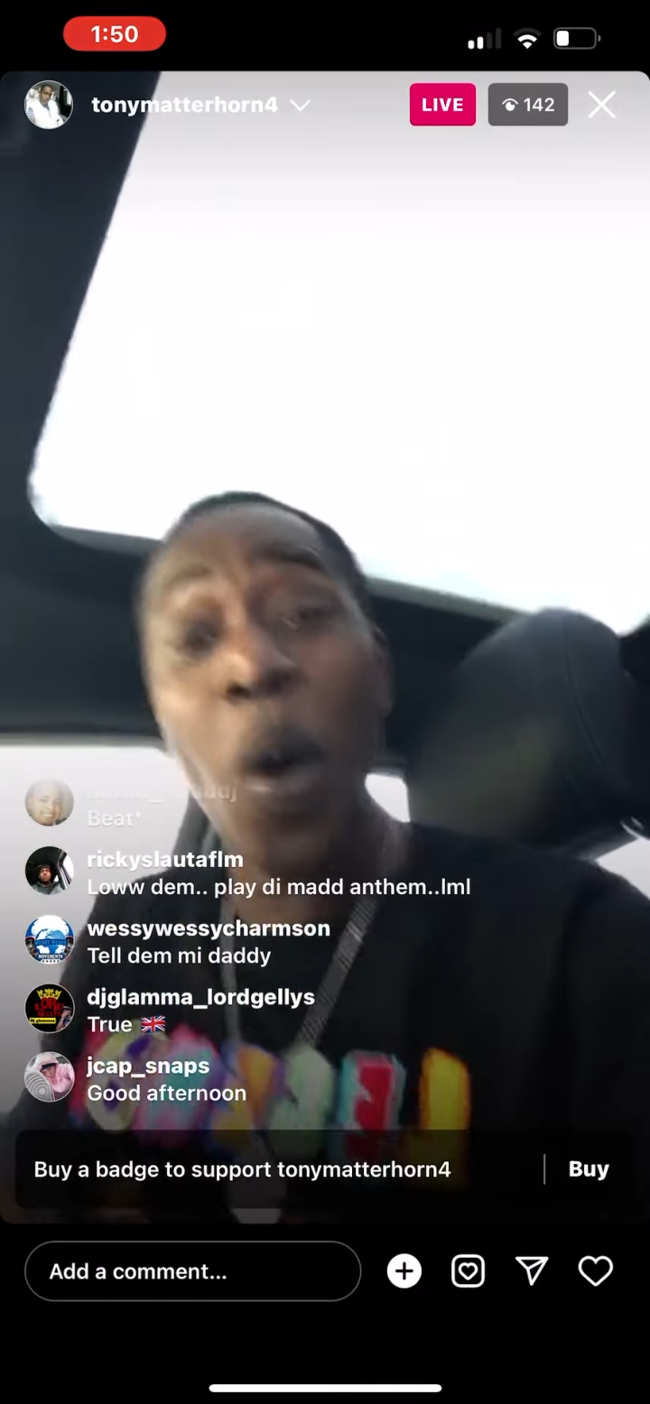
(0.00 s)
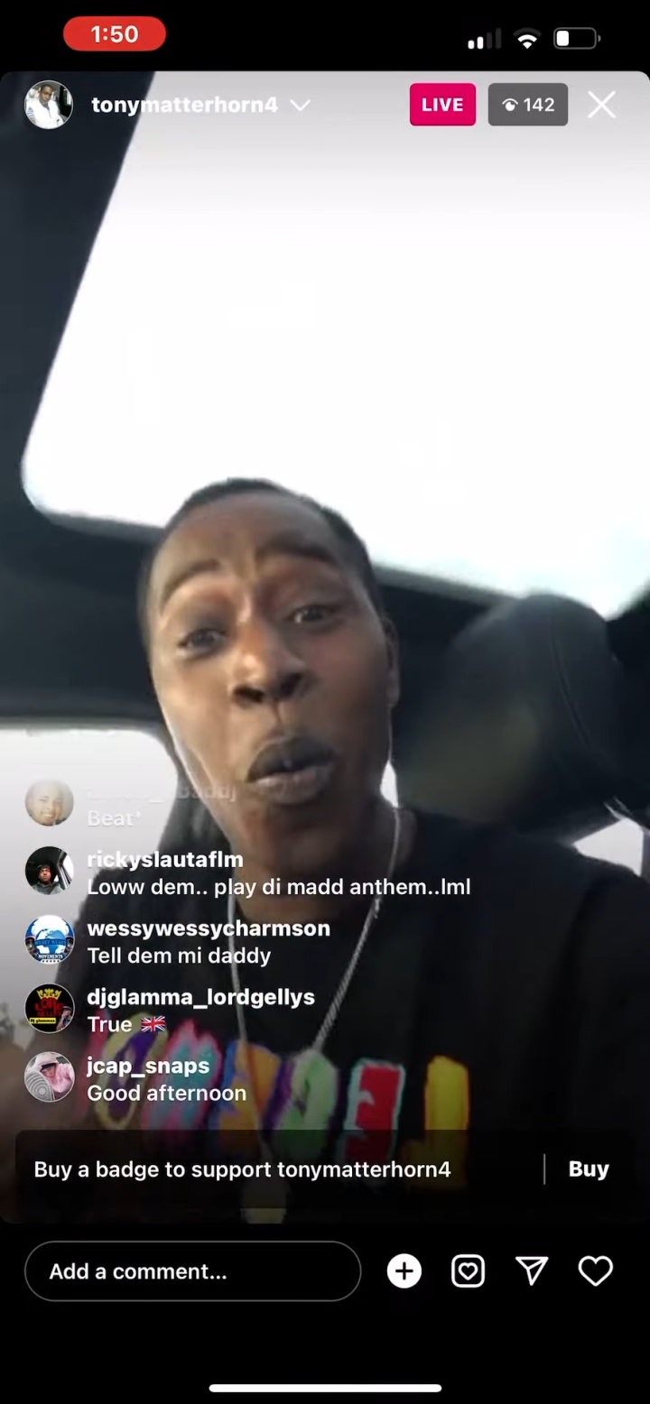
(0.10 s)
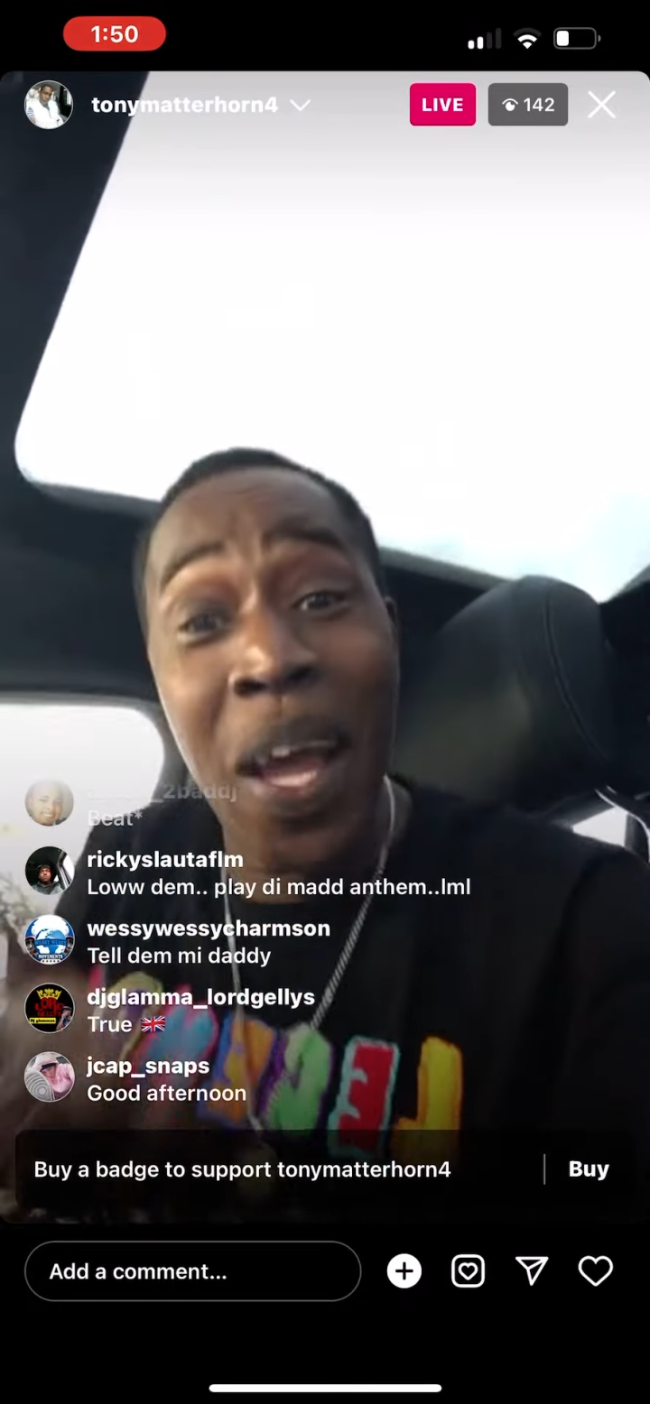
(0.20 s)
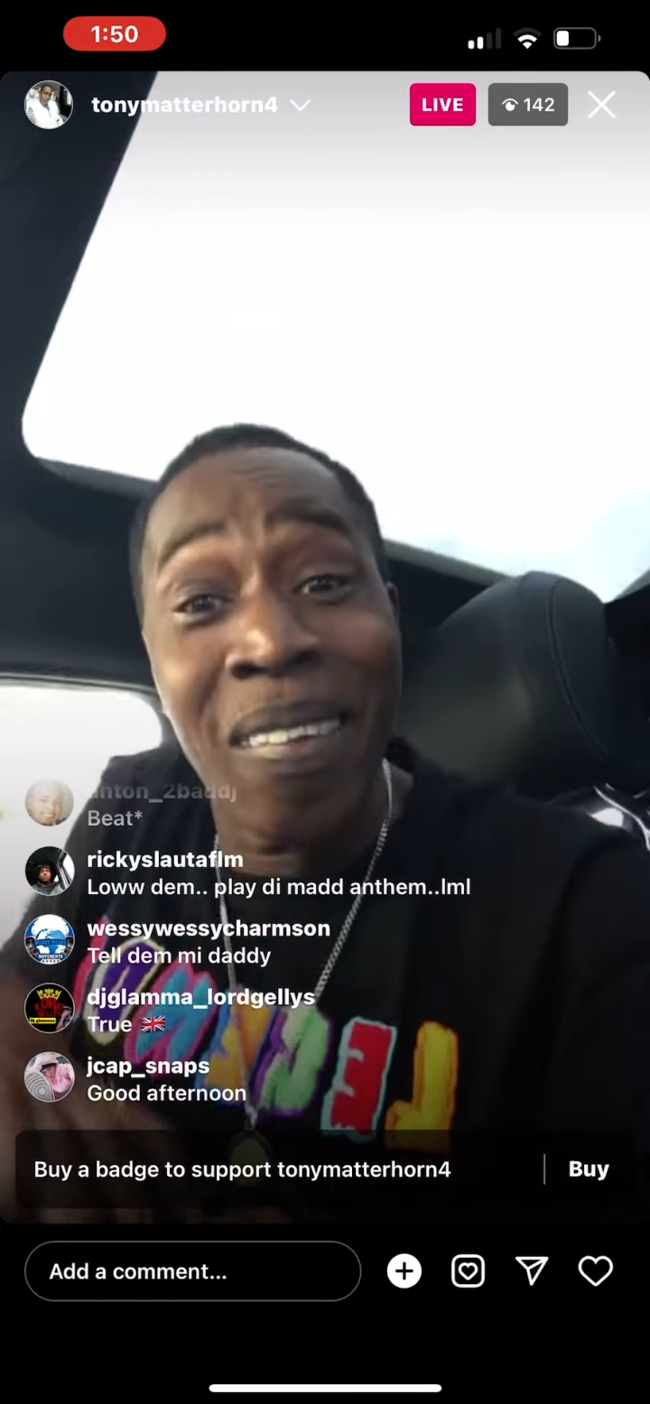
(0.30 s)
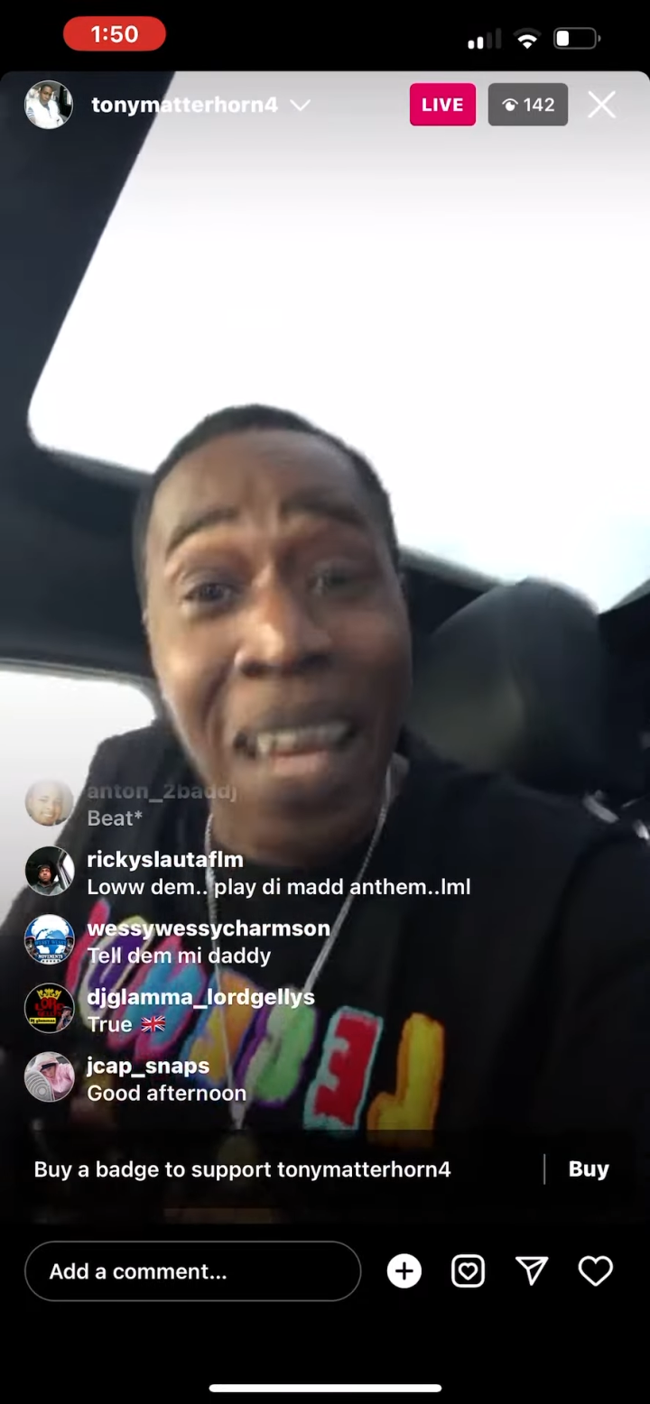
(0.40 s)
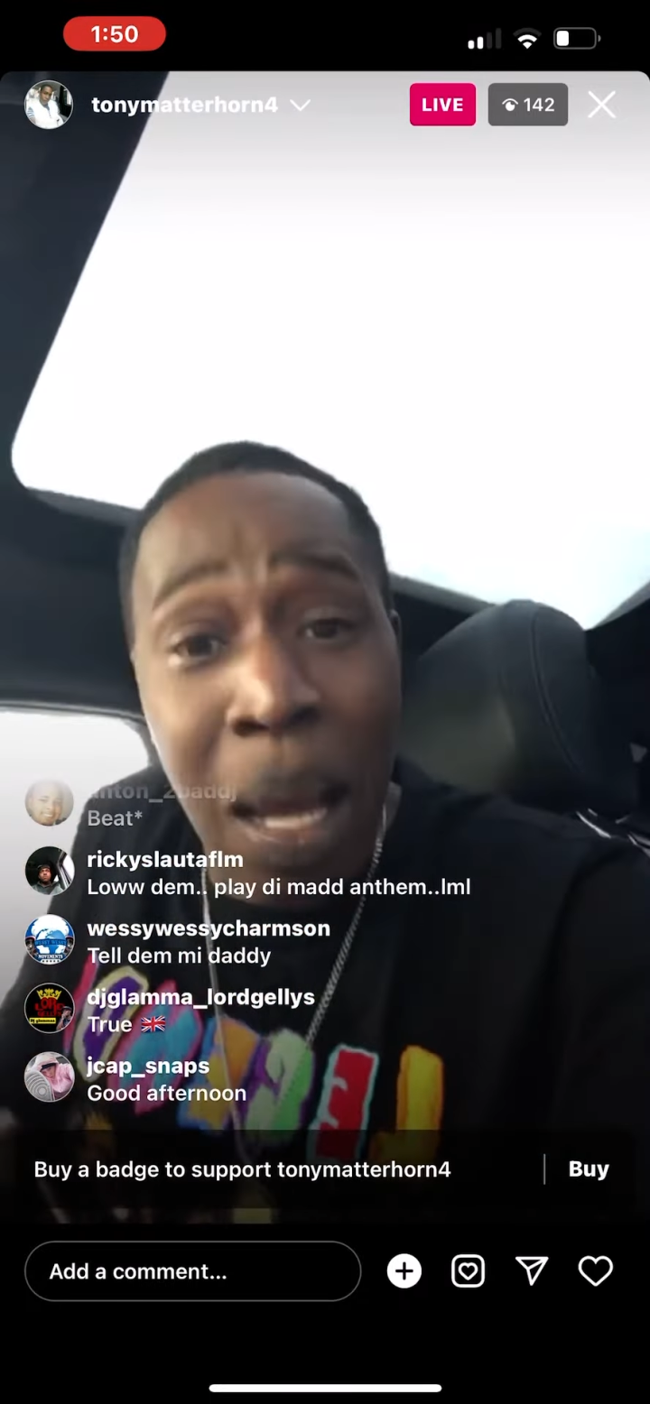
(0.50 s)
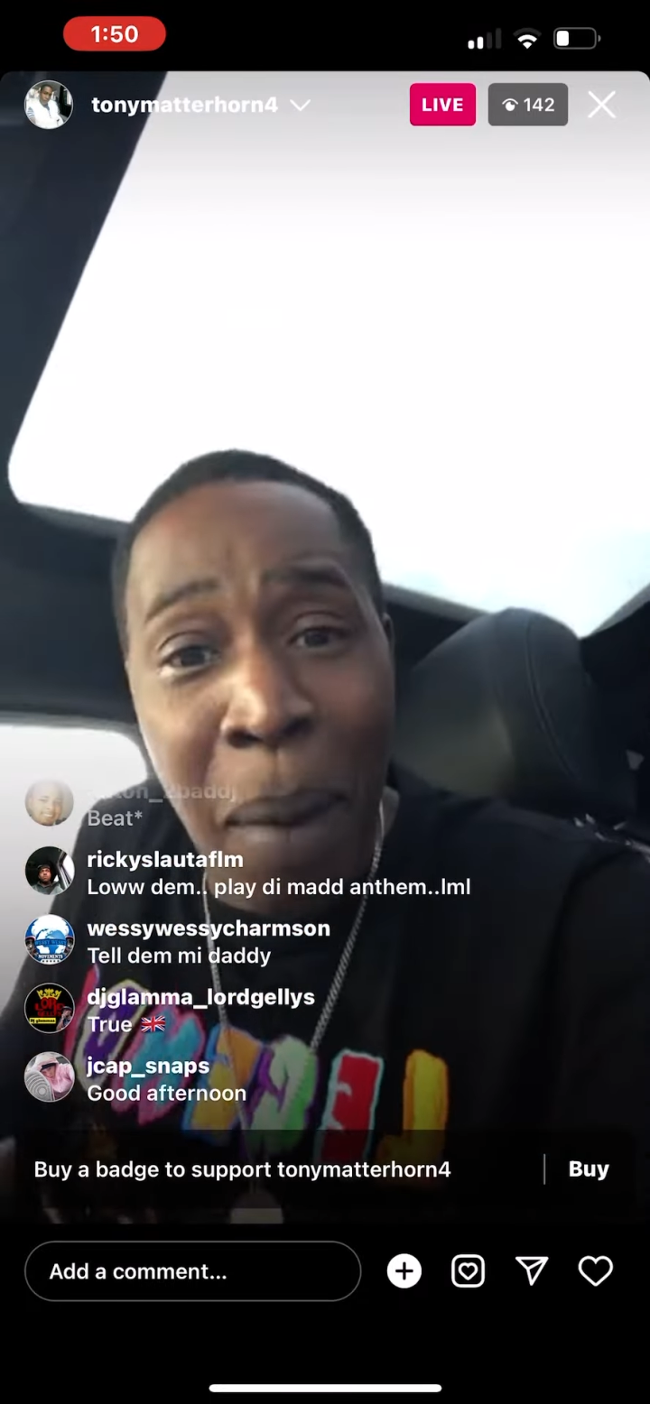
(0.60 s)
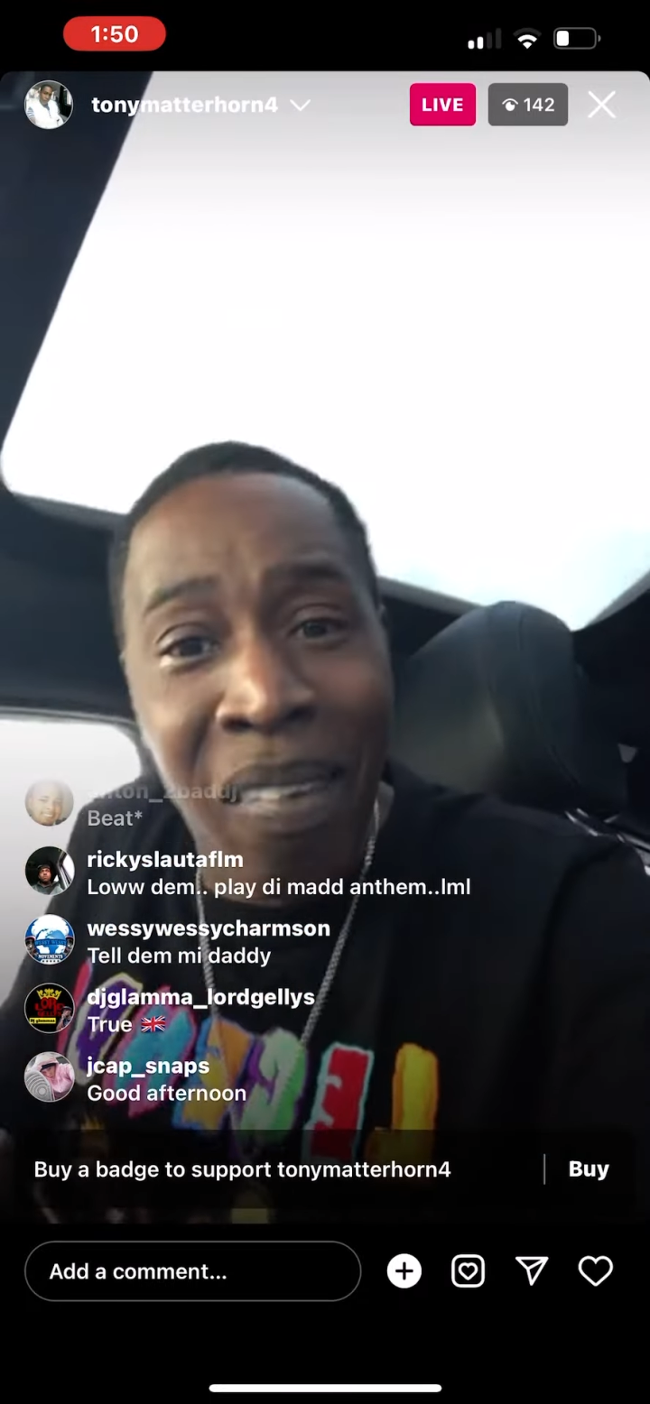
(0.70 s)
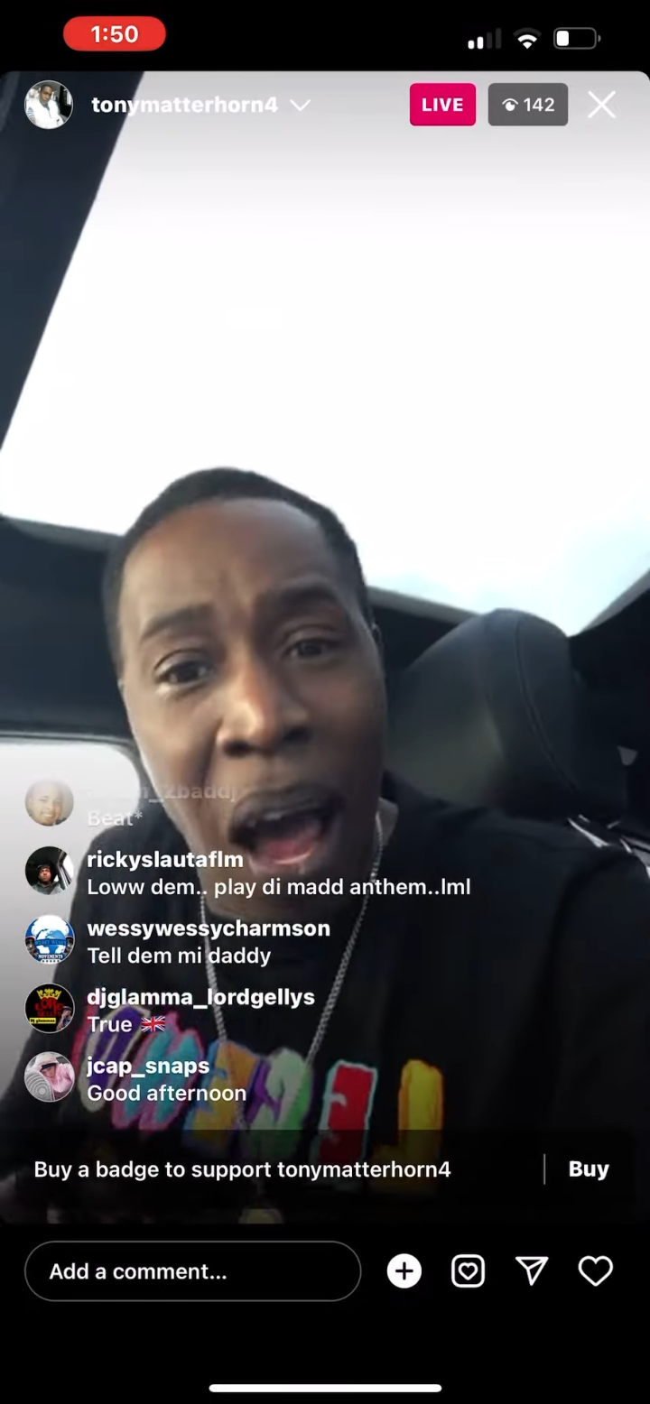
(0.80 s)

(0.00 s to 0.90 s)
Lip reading: What you think